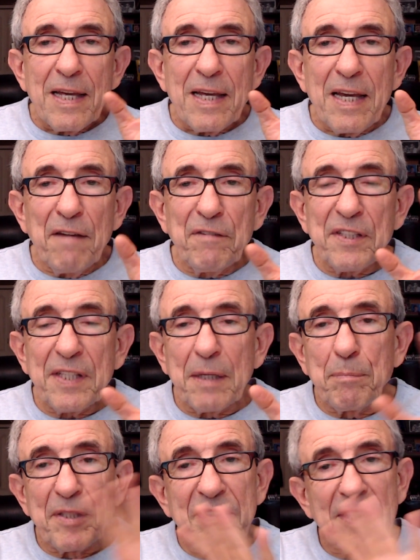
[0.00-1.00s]
everything
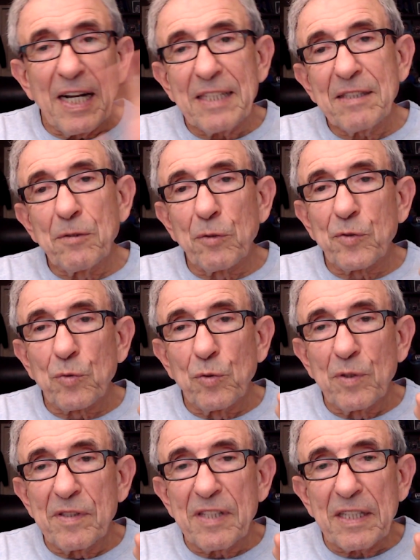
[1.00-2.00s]
besides those
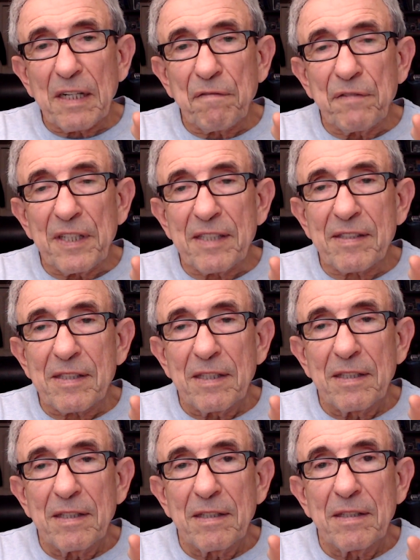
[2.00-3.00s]
rules that are fixed,
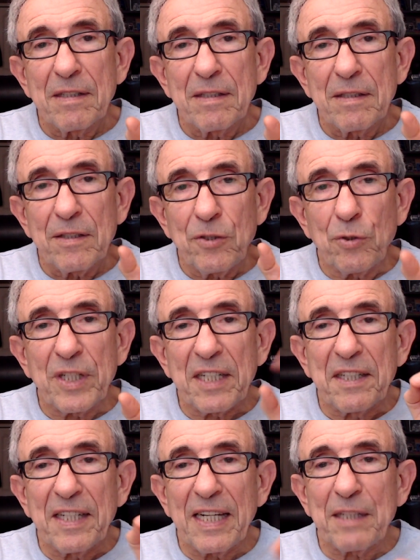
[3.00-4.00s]
you can
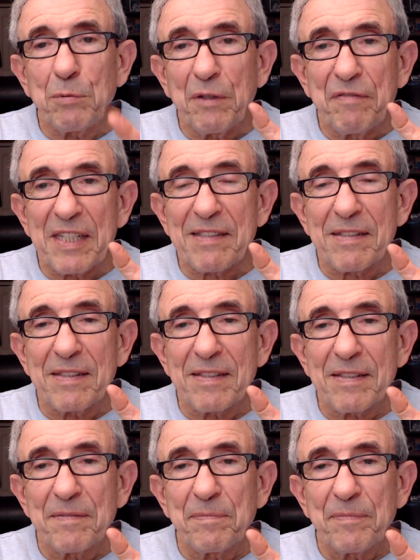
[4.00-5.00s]
create with vessels.
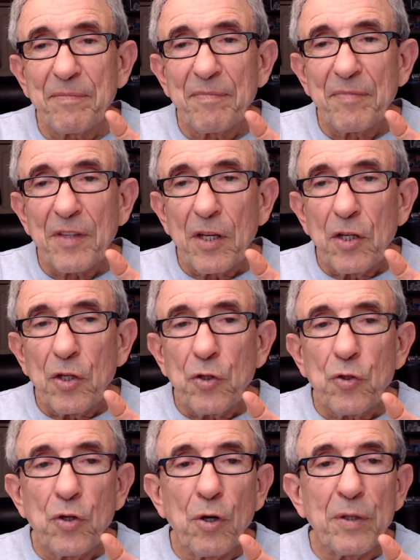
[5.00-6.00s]

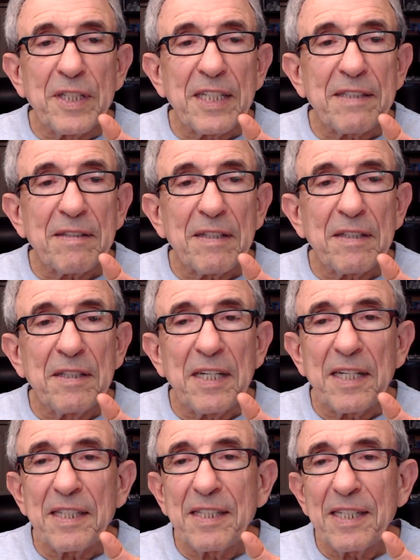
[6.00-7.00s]
You know that
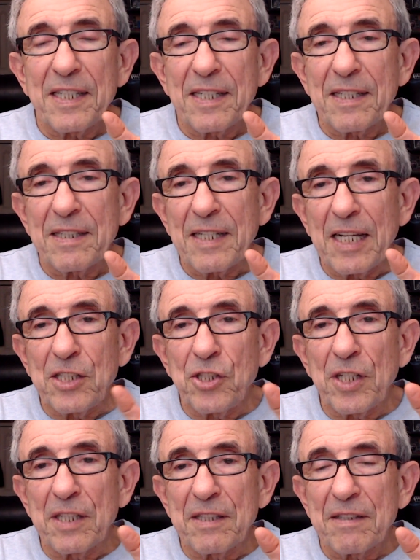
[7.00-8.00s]
the
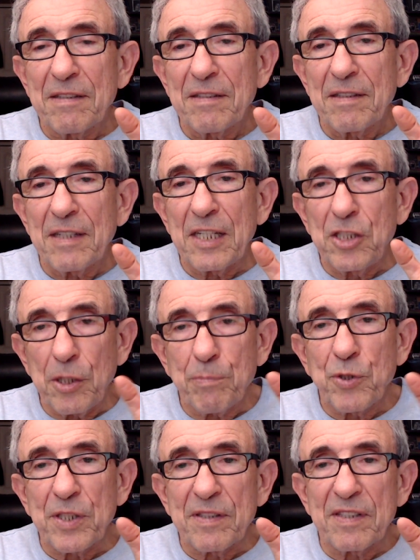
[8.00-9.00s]
ancient
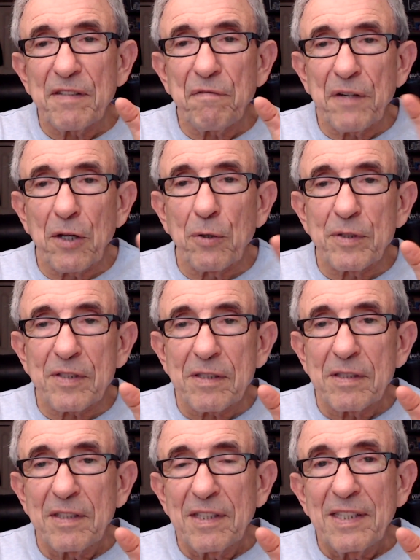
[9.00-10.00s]
Egyptians, the pharaohs,
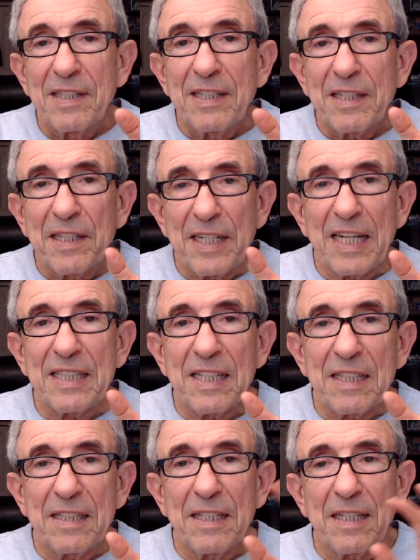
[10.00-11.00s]

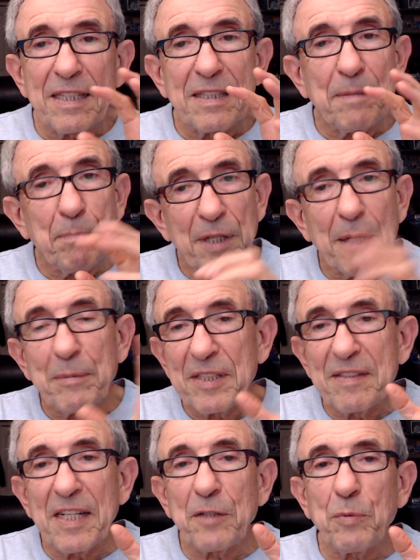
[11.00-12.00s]
created the
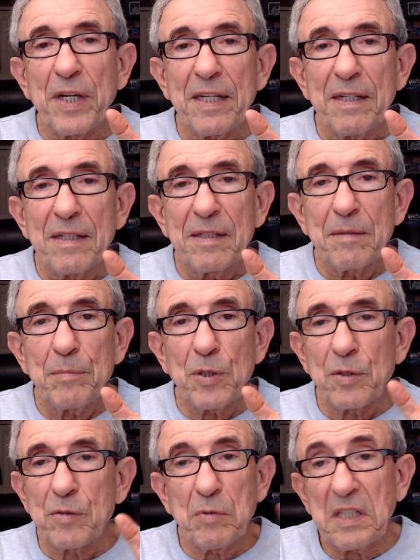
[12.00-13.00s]
pyramids that way
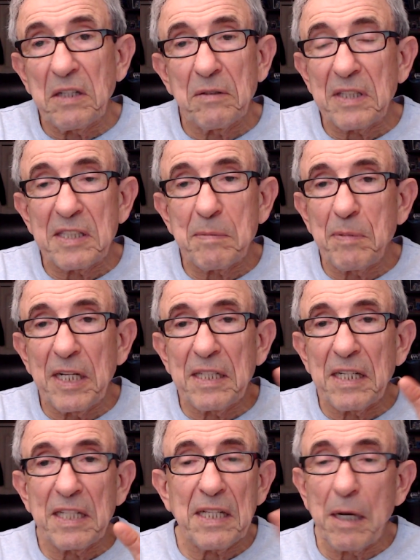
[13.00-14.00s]
because we cannot explain
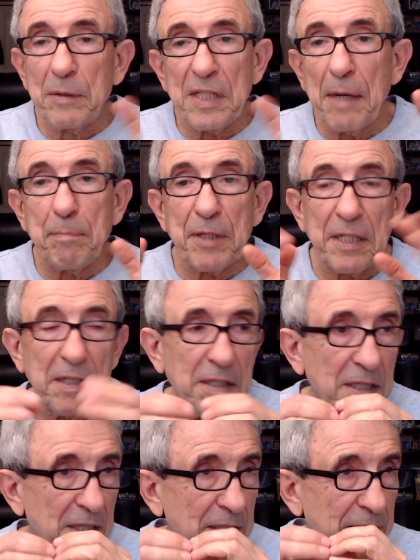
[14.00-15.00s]
how it happened.
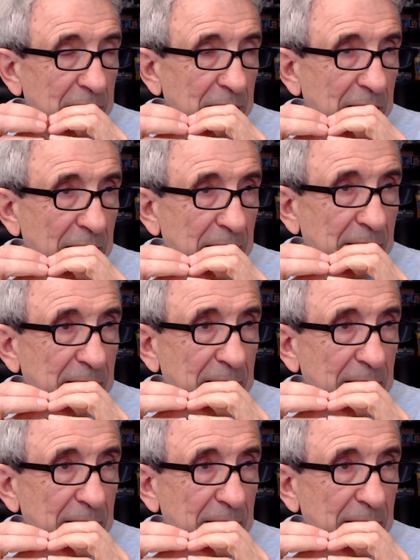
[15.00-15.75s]
And